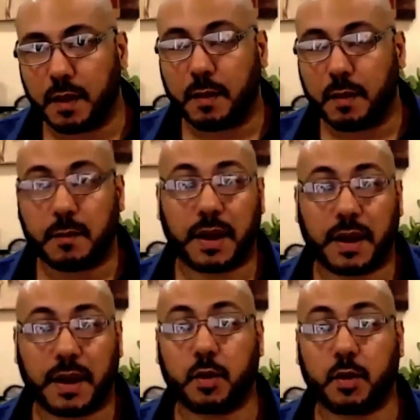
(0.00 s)

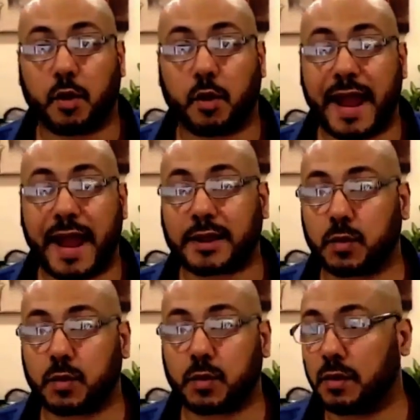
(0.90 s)
but your
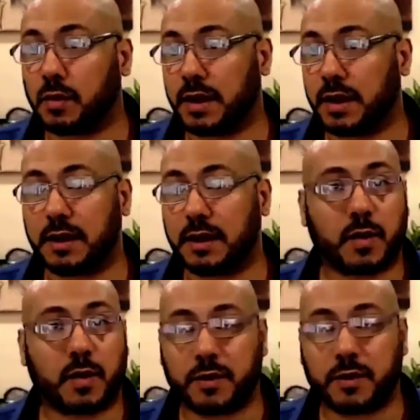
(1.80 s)
actual,
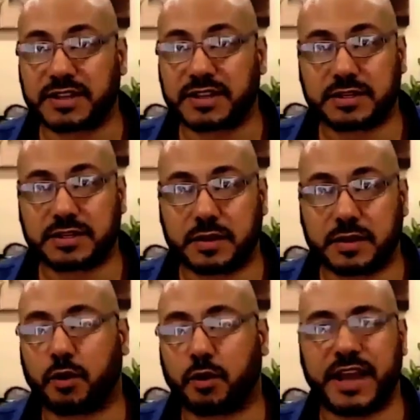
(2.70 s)
whether it's your
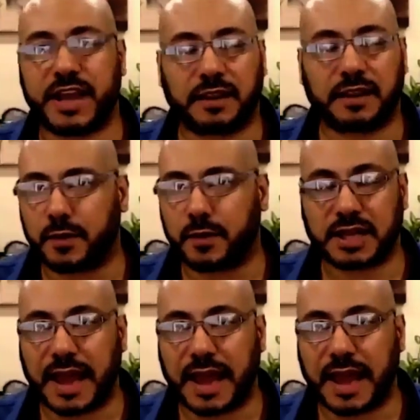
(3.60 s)
objective, whether it's a
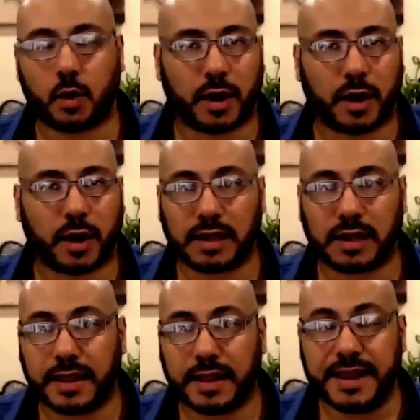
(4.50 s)
like or a
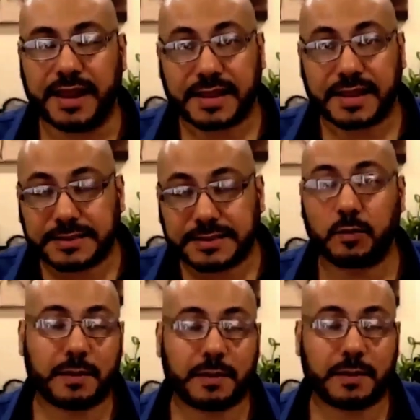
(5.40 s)
click, it still may
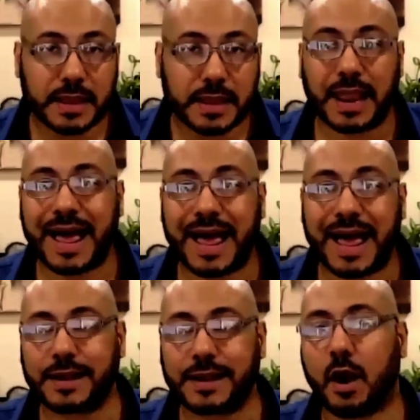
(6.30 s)
be in
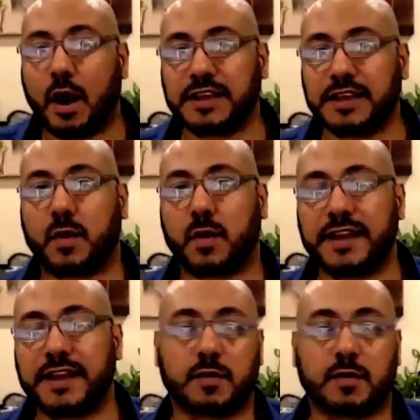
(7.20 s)
line cost-wise with
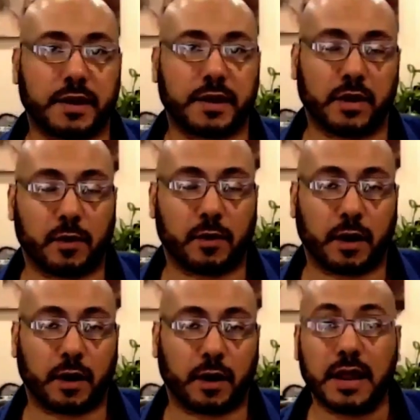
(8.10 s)
what you're looking
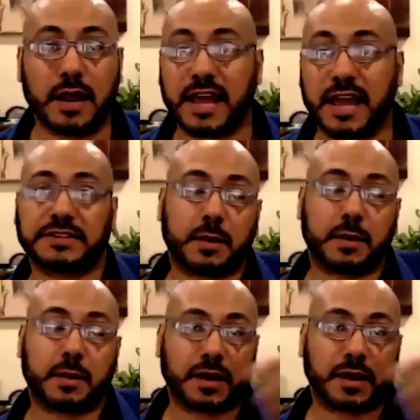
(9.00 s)
for, especially
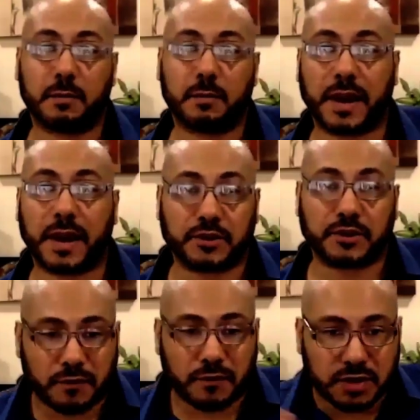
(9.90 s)
when compared to if
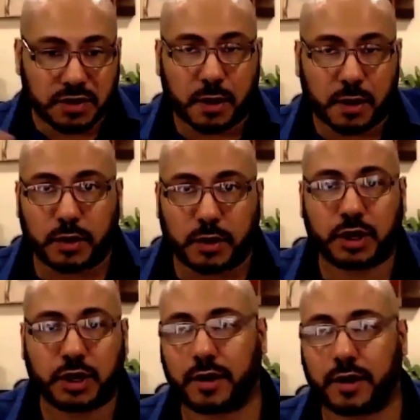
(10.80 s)
you did a real
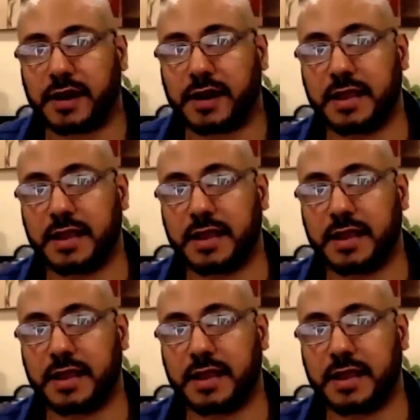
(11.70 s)
targeted audience.